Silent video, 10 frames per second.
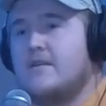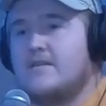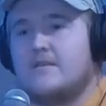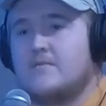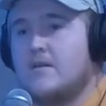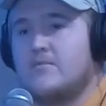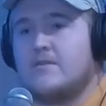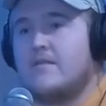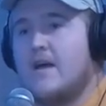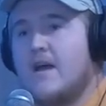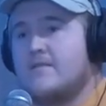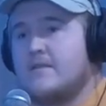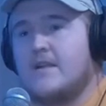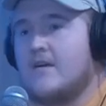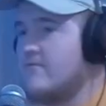you get a couple good
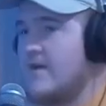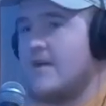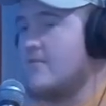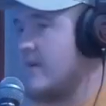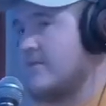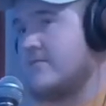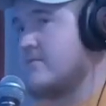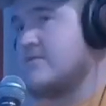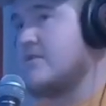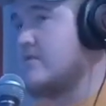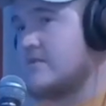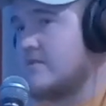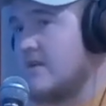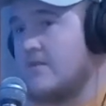laughs, get out and rattle, make jokes and